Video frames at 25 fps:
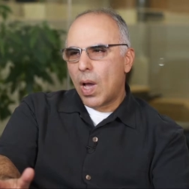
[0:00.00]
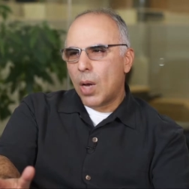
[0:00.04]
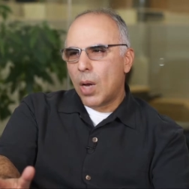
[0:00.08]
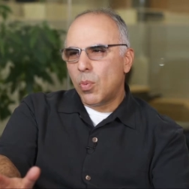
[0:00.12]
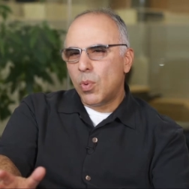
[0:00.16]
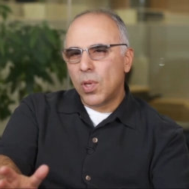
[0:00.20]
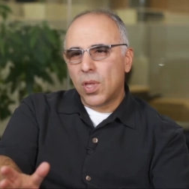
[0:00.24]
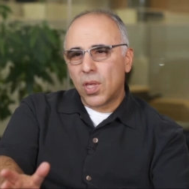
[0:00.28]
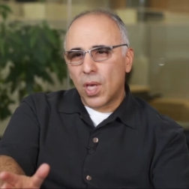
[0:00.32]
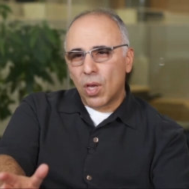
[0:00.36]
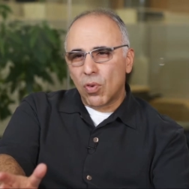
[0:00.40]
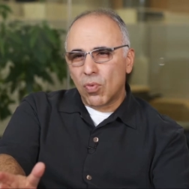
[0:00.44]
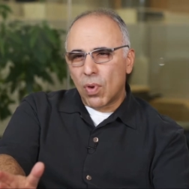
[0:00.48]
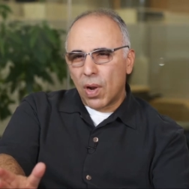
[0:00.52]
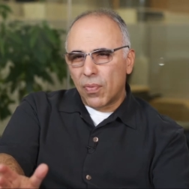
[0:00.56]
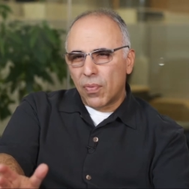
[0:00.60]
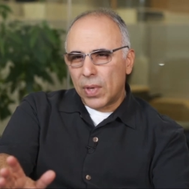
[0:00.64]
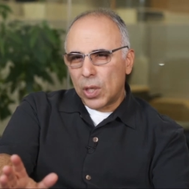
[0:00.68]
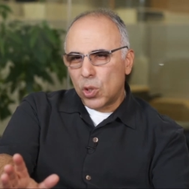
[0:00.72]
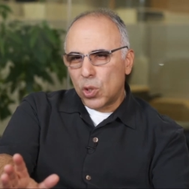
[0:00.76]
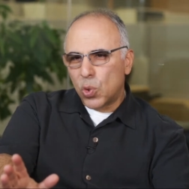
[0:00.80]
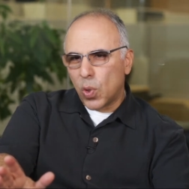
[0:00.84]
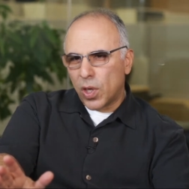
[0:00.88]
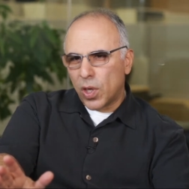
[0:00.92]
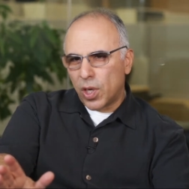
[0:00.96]
I would say
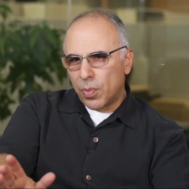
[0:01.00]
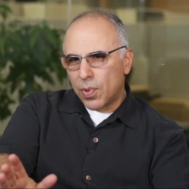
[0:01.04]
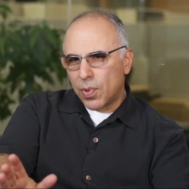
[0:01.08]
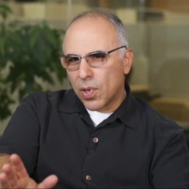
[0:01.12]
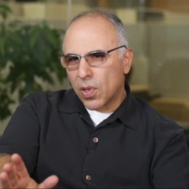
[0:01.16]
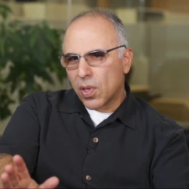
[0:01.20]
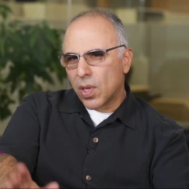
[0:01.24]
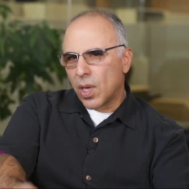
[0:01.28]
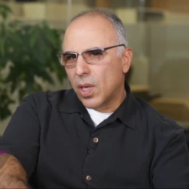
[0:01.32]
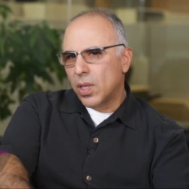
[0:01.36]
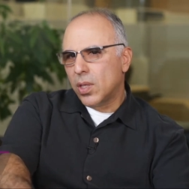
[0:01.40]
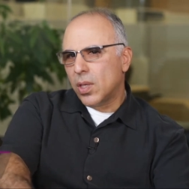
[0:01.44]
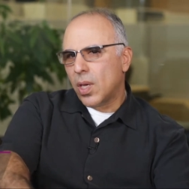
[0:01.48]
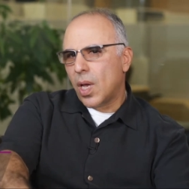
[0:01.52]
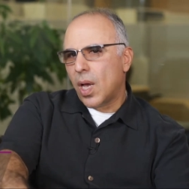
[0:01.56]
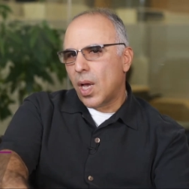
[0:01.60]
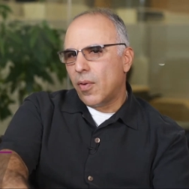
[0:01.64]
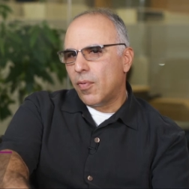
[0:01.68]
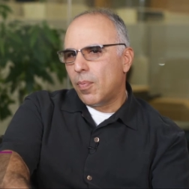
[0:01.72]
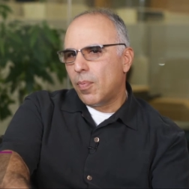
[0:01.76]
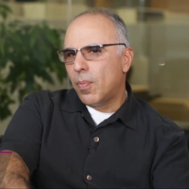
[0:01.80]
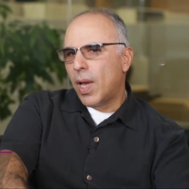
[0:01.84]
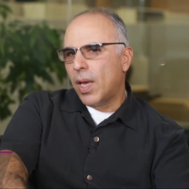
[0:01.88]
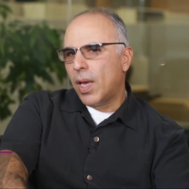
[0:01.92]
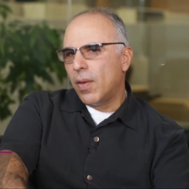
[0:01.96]
roughly 20%
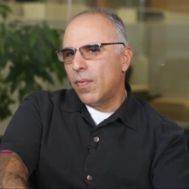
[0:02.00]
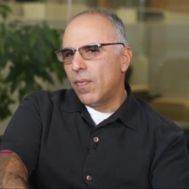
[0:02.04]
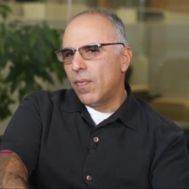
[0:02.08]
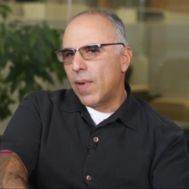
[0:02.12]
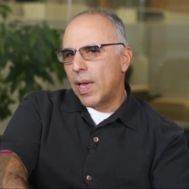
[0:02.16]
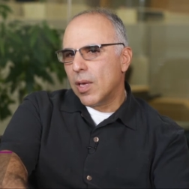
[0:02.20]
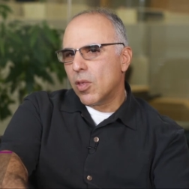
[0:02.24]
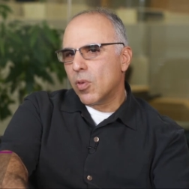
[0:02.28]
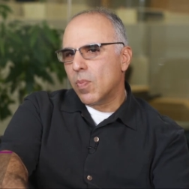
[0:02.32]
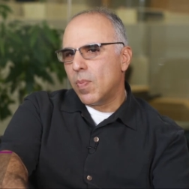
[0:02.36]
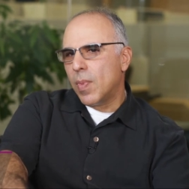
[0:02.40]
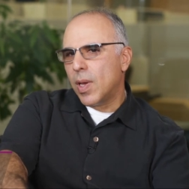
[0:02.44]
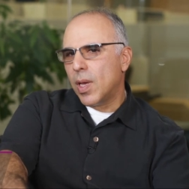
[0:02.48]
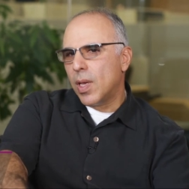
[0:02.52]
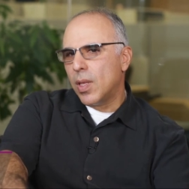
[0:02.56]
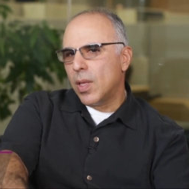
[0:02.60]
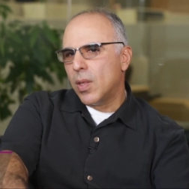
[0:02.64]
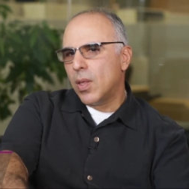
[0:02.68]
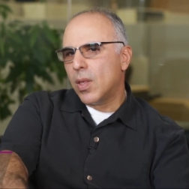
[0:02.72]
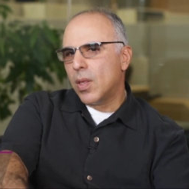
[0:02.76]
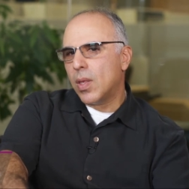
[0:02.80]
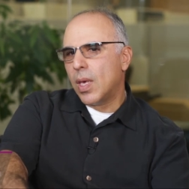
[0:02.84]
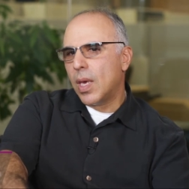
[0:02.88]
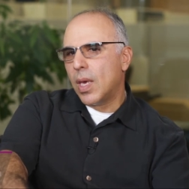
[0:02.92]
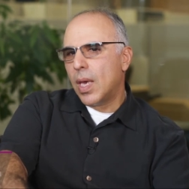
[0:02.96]
of my
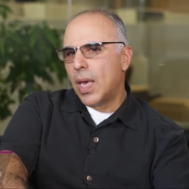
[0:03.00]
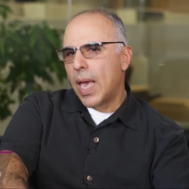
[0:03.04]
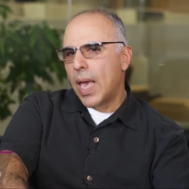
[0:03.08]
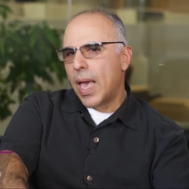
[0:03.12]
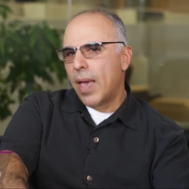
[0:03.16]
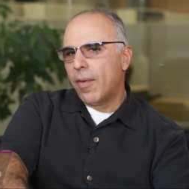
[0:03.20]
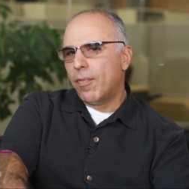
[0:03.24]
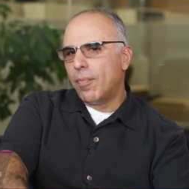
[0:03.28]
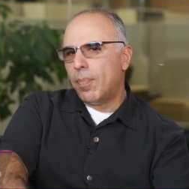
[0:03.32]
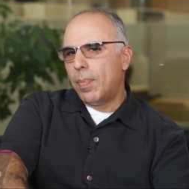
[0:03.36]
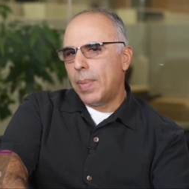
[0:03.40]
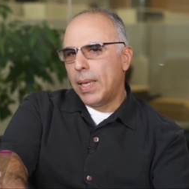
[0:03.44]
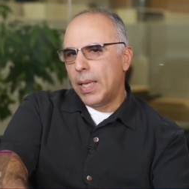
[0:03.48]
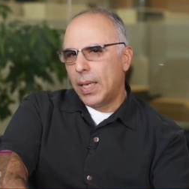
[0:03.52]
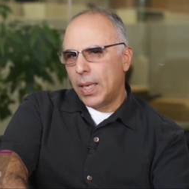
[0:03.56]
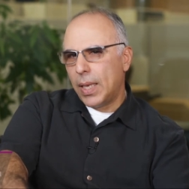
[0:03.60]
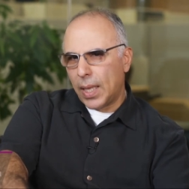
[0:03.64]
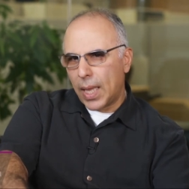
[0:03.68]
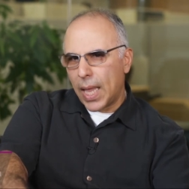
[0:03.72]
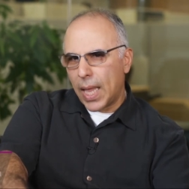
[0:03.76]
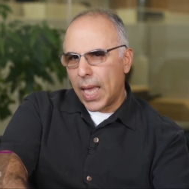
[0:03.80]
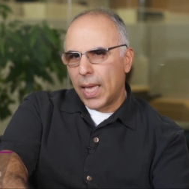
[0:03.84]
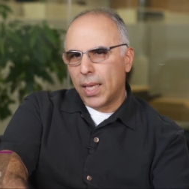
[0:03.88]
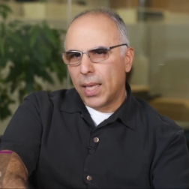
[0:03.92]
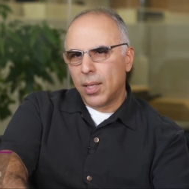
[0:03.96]
investments have
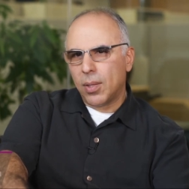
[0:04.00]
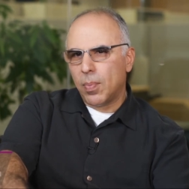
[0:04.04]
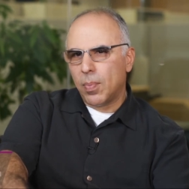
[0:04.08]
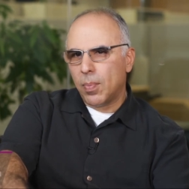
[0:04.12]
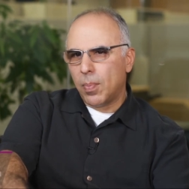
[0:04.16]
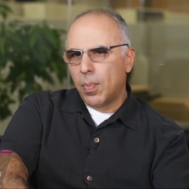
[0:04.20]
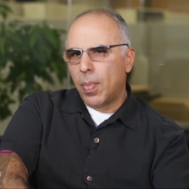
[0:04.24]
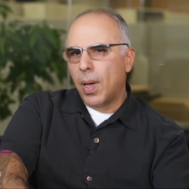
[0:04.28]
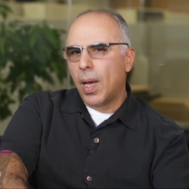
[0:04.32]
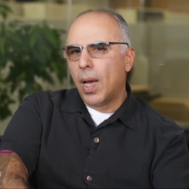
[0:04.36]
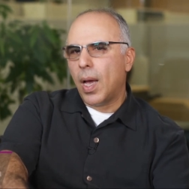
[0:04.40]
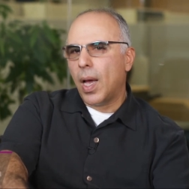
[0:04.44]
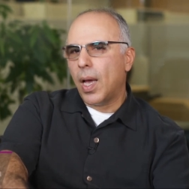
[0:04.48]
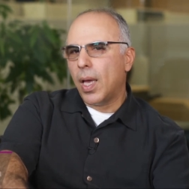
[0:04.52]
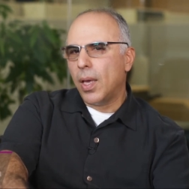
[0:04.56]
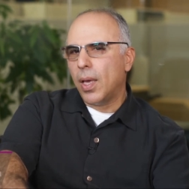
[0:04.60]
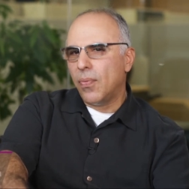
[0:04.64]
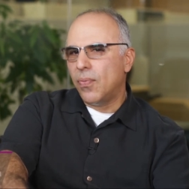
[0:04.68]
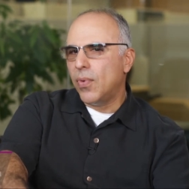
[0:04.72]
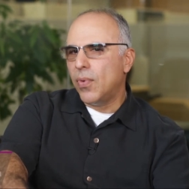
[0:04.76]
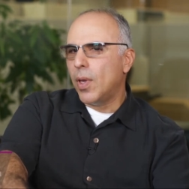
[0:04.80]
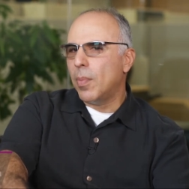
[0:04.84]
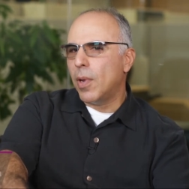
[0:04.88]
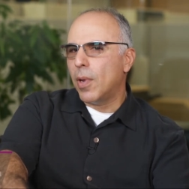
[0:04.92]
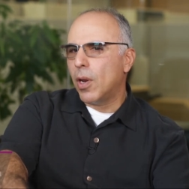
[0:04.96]
been led by
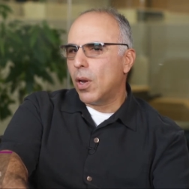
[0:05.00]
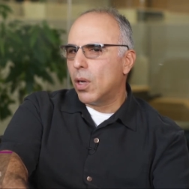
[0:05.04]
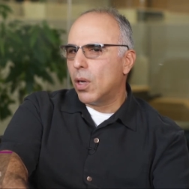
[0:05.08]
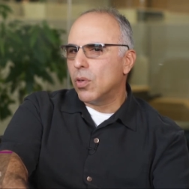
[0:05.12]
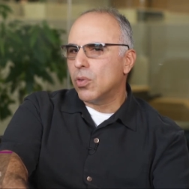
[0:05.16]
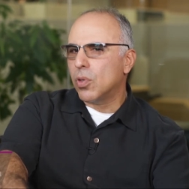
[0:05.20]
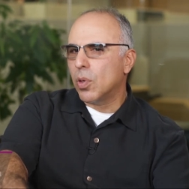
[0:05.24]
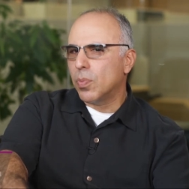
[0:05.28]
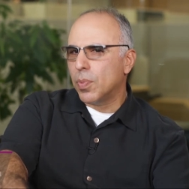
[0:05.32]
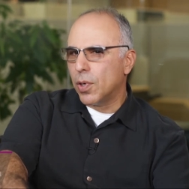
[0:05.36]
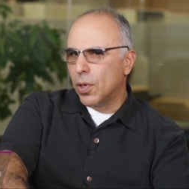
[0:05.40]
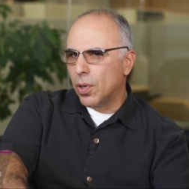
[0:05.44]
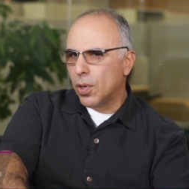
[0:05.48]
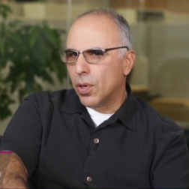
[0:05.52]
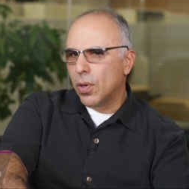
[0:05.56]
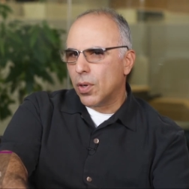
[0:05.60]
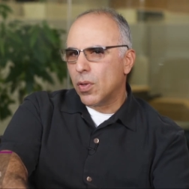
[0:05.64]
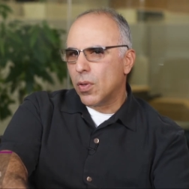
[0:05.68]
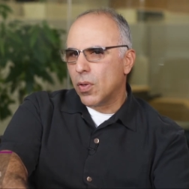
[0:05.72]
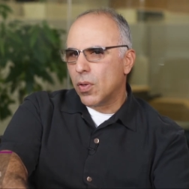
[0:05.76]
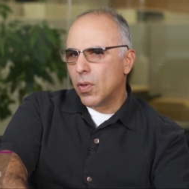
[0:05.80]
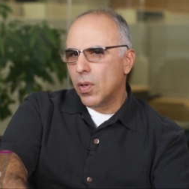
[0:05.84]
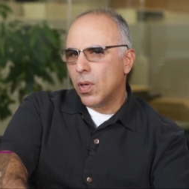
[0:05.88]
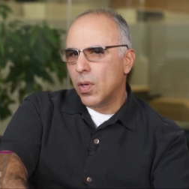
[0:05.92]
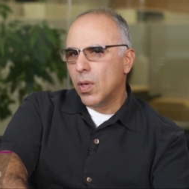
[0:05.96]
female
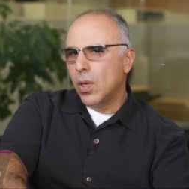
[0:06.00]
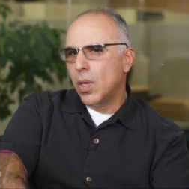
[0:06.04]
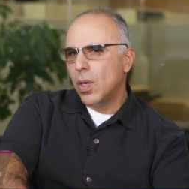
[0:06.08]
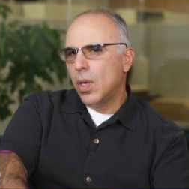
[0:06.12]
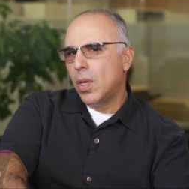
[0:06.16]
entrepreneurs,